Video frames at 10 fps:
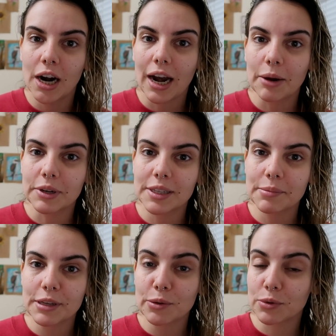I wanted
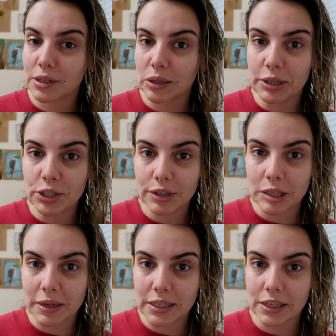something that wasn't going to be too
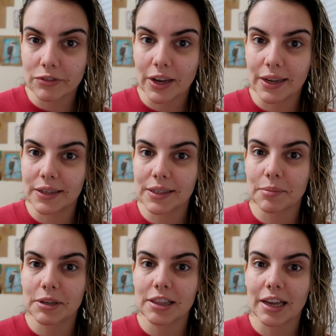expensive and
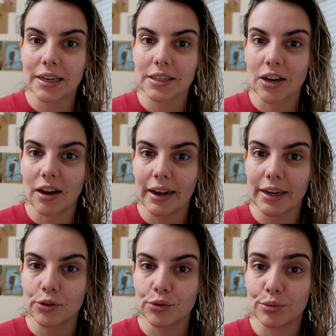something that
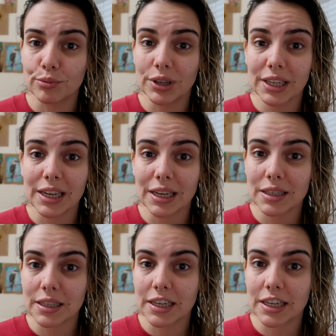I could really
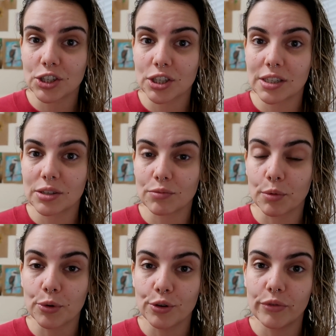easily just
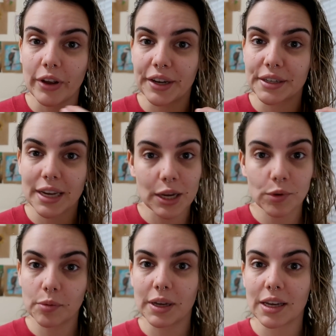remove and take
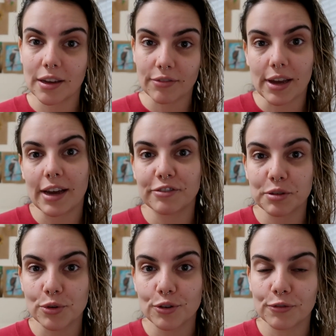with me if I have to
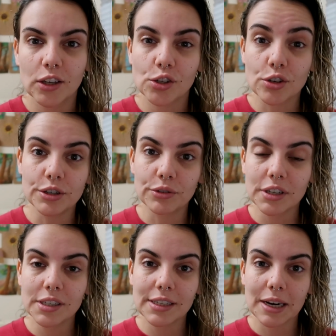move. So in order
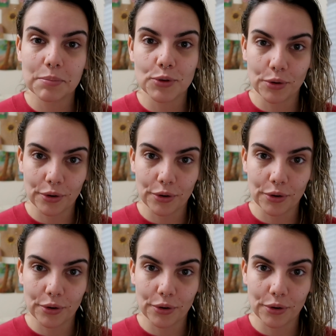to set up your